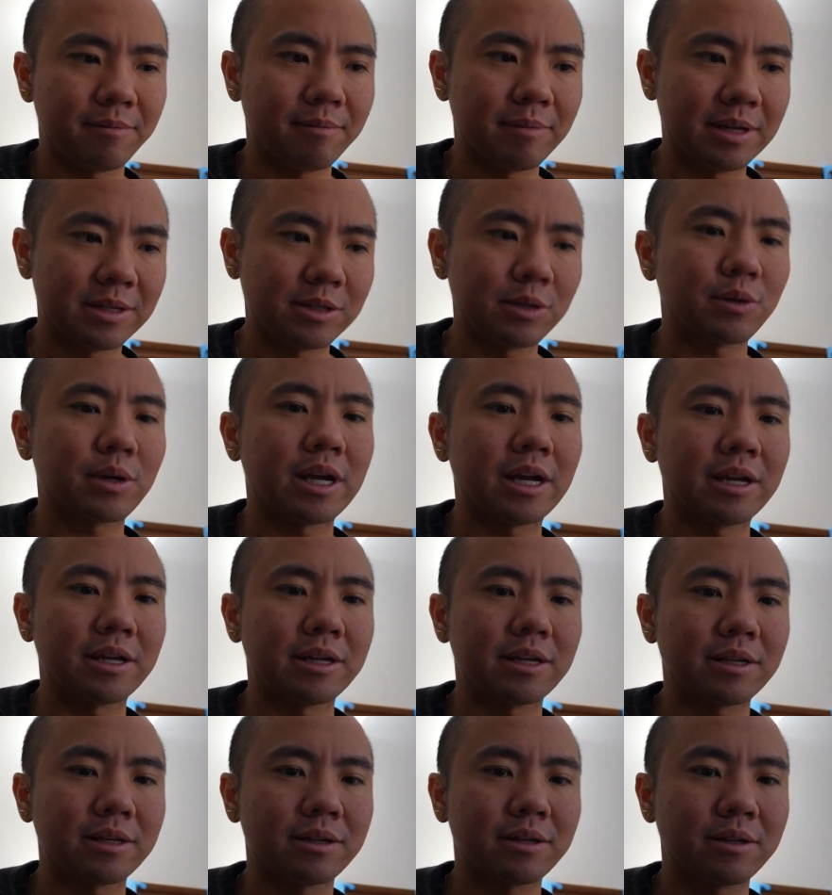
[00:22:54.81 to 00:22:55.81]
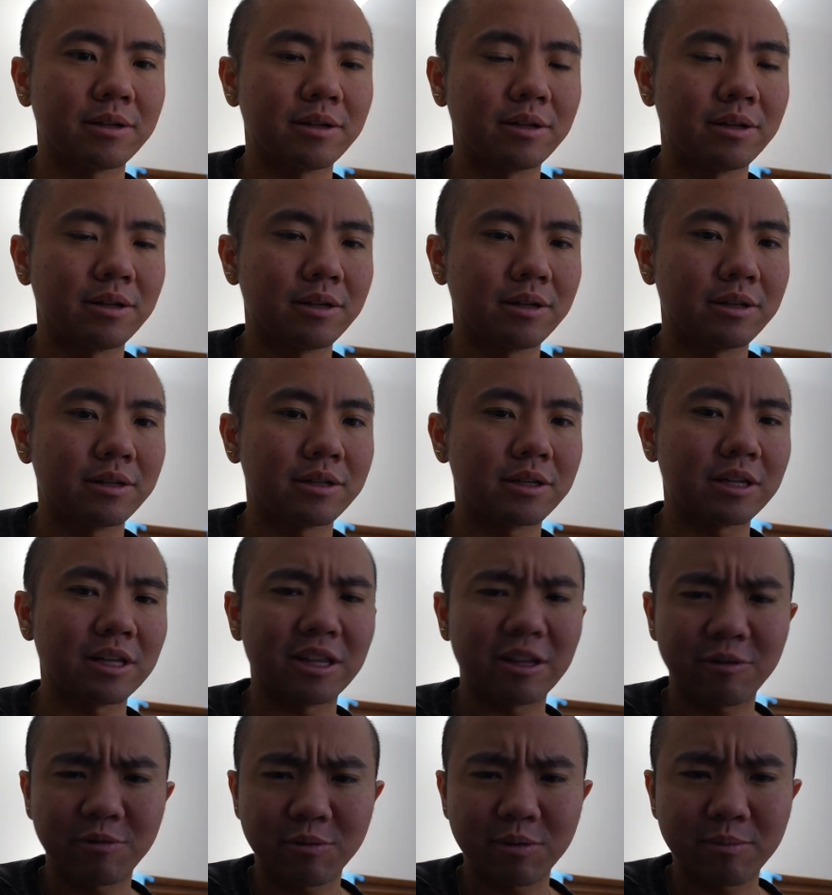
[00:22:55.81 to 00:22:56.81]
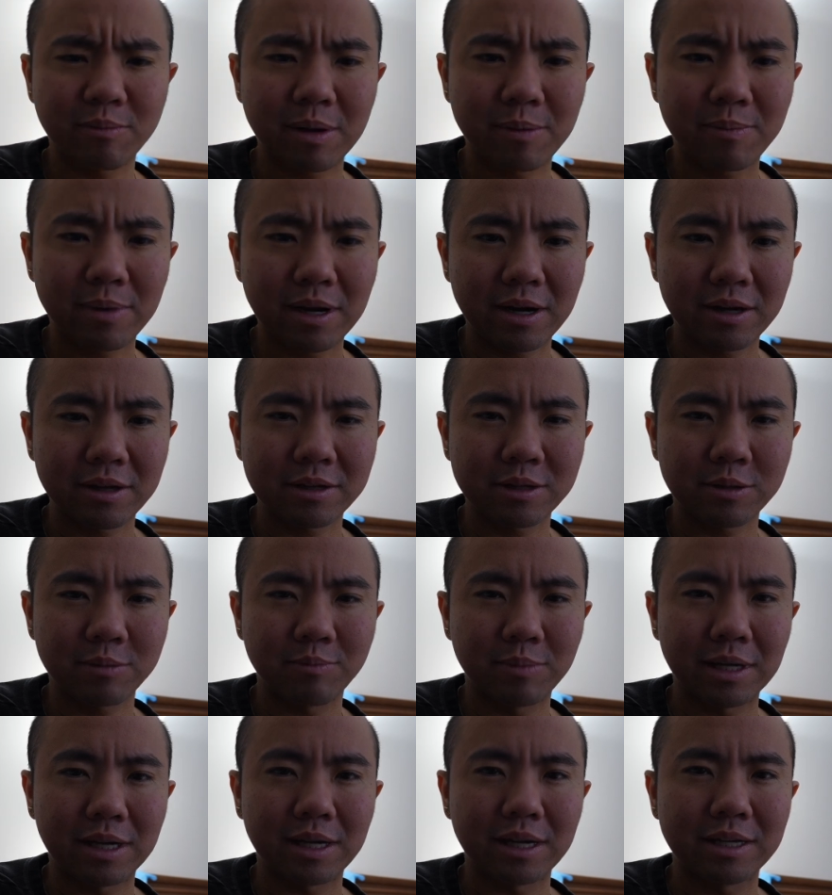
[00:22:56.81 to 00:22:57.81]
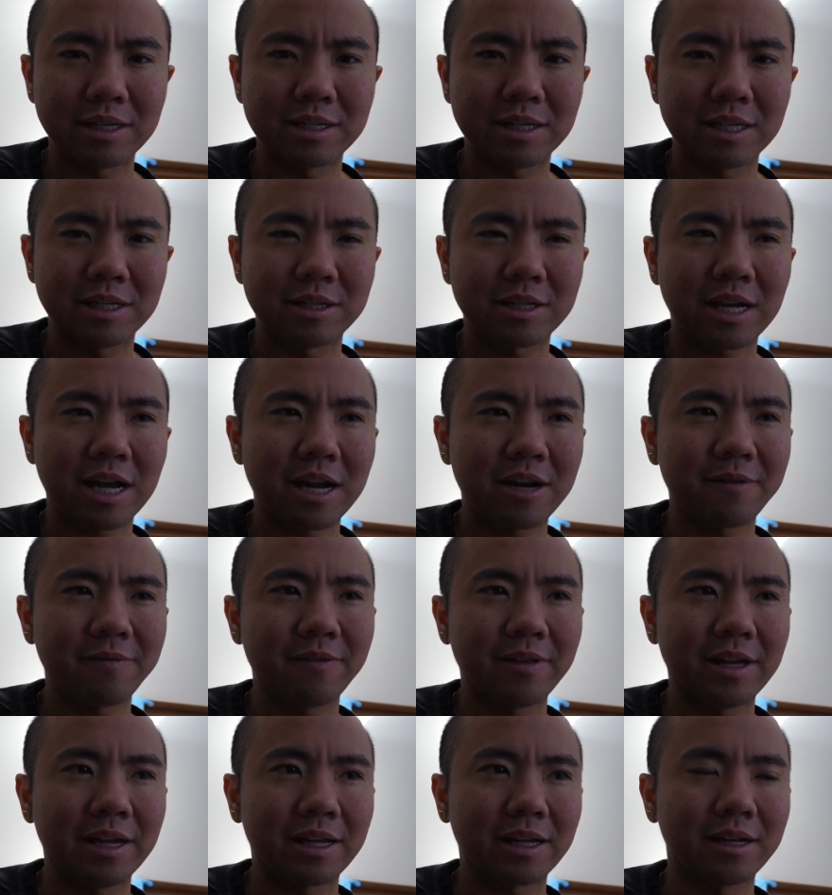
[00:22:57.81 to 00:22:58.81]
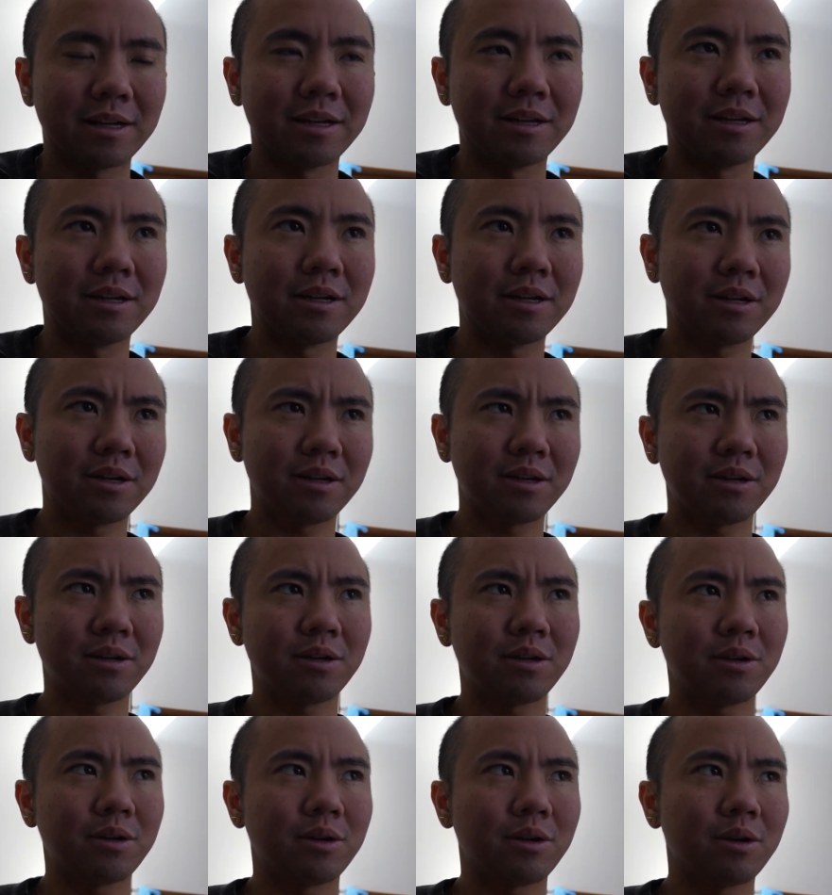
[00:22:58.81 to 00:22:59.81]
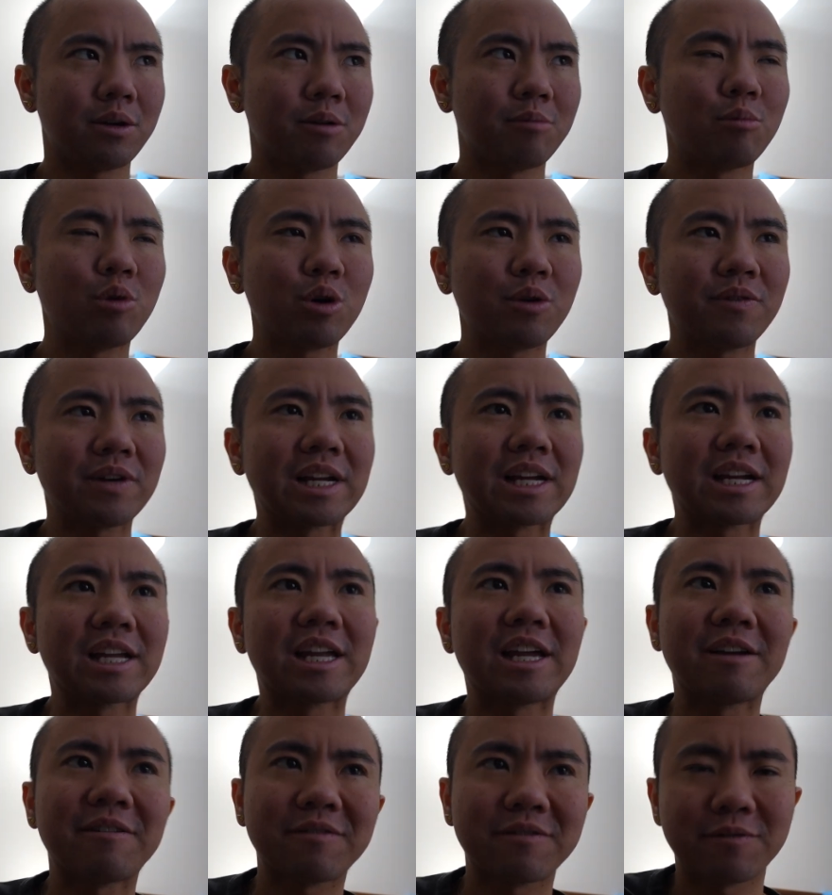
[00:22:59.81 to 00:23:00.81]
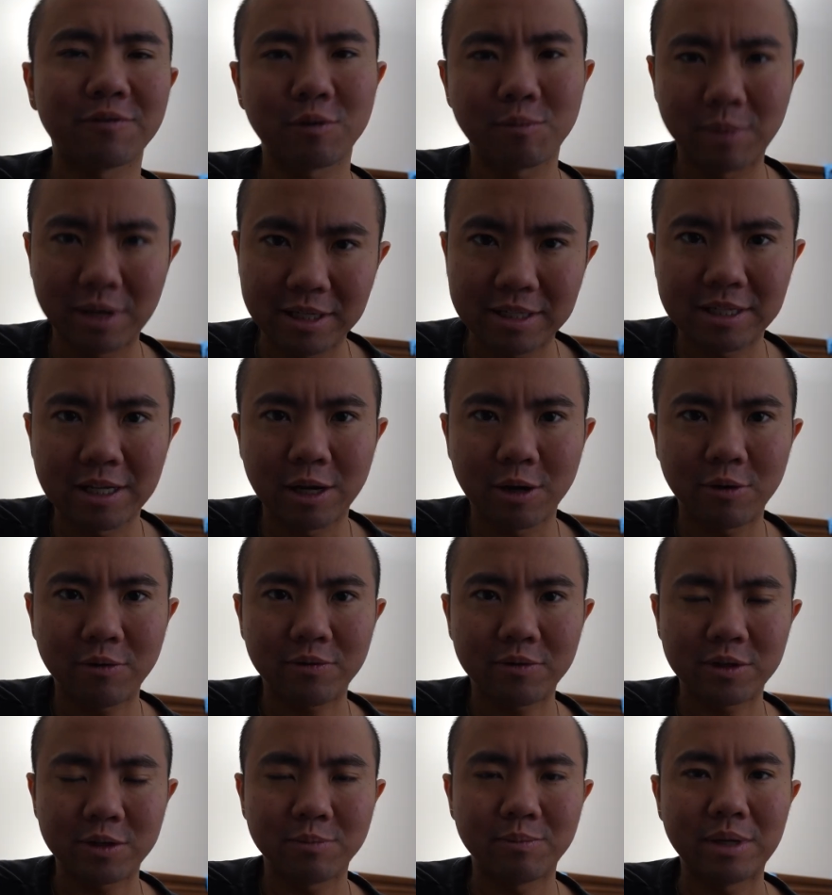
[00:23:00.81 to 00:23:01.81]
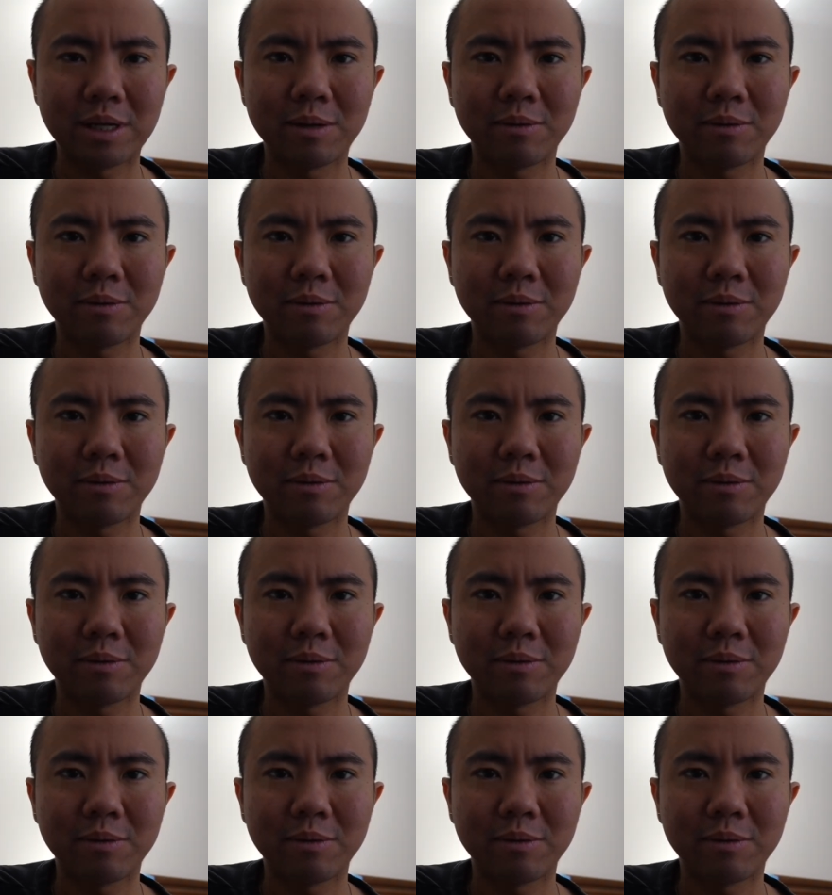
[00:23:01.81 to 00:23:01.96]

It's okay to live with my parents because it's kind of like more of like a gift for myself to be